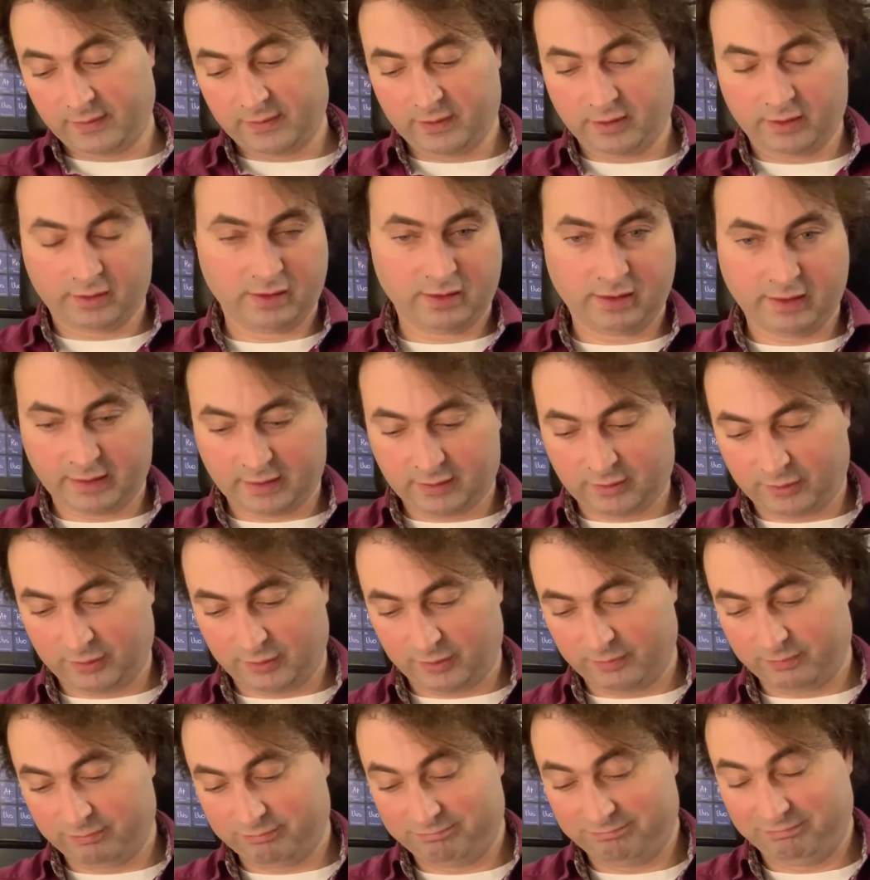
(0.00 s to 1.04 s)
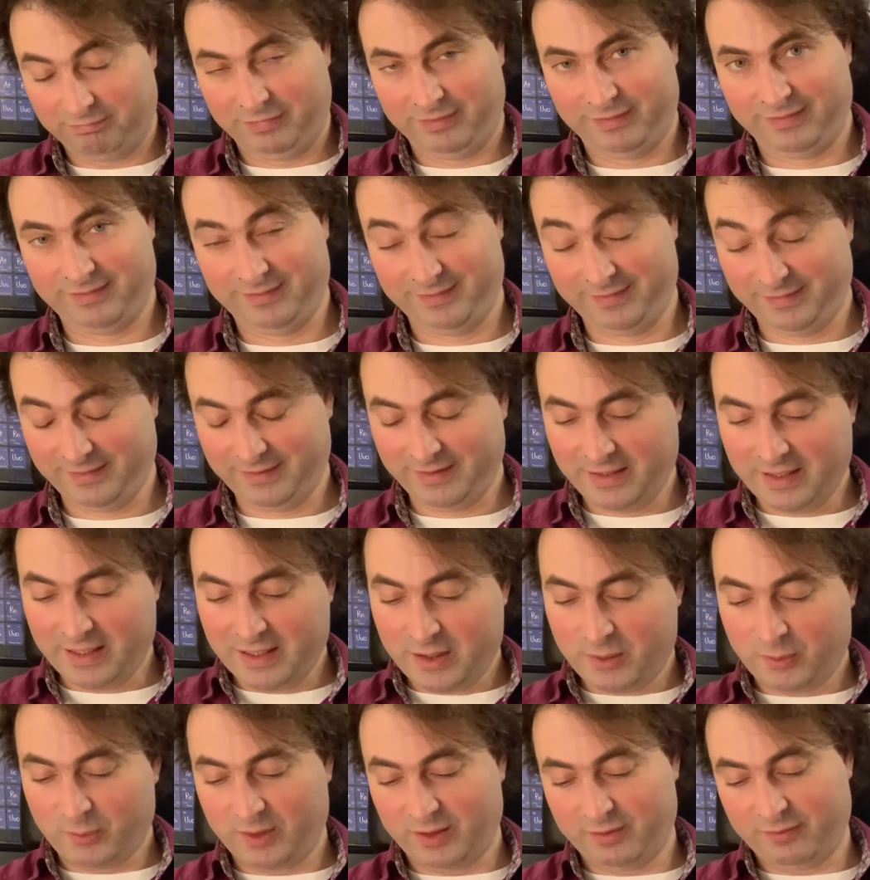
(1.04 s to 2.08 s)
electron
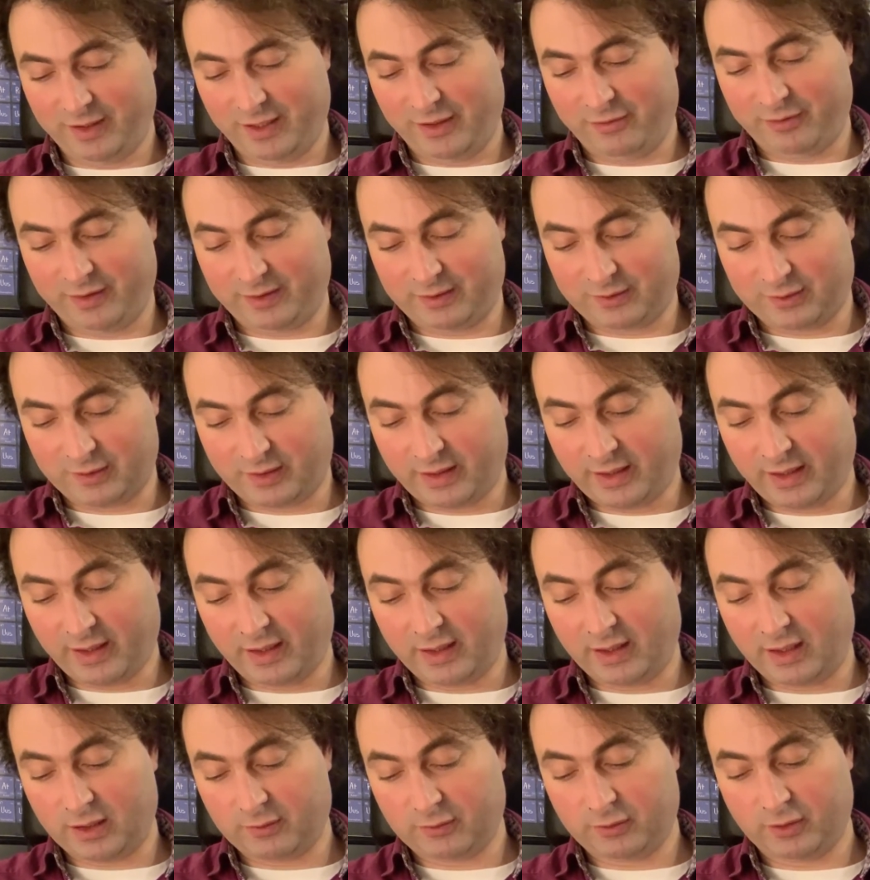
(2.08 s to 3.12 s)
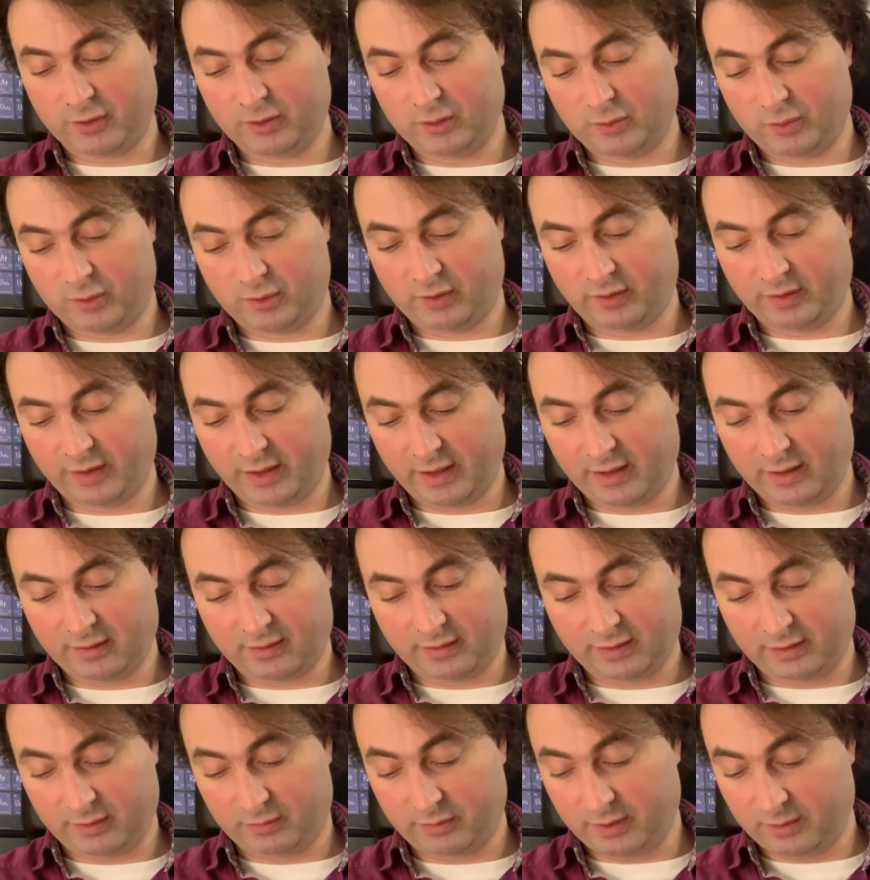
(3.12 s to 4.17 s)
with wave vector k after you've created
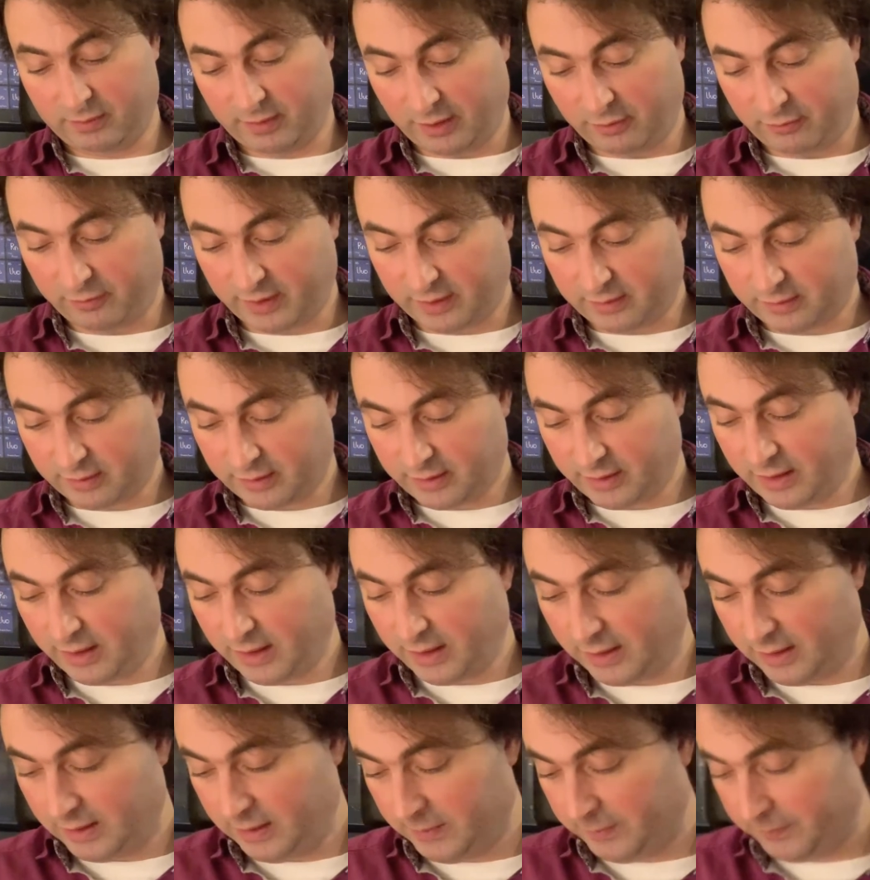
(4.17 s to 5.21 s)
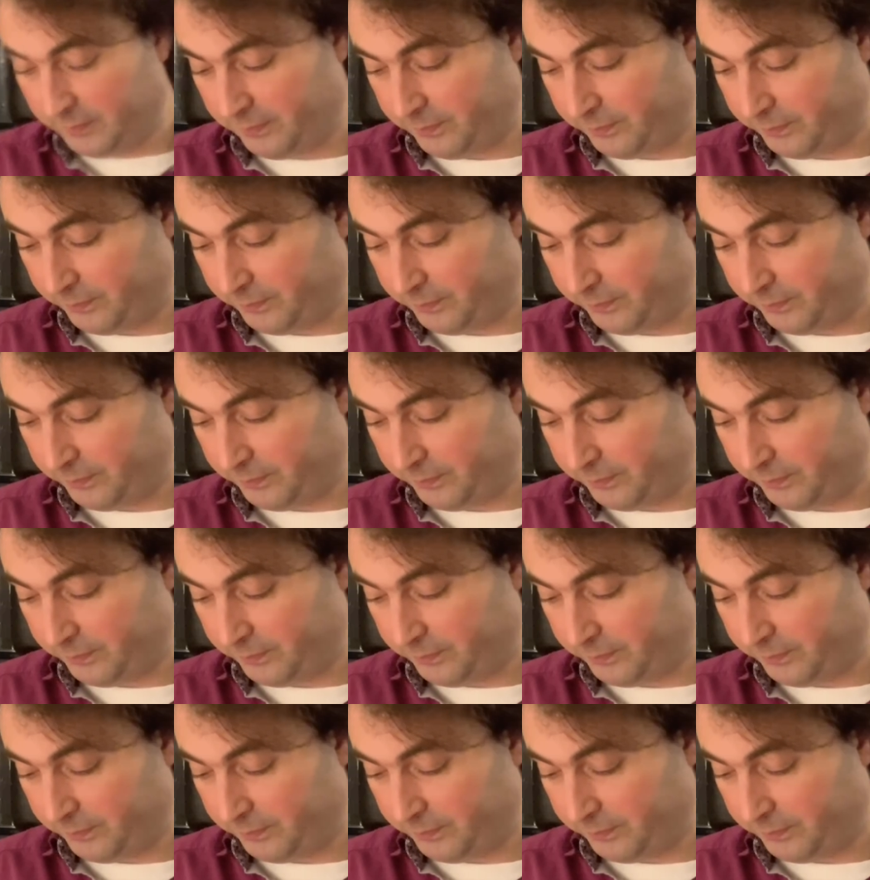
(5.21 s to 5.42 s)
it with wave vector k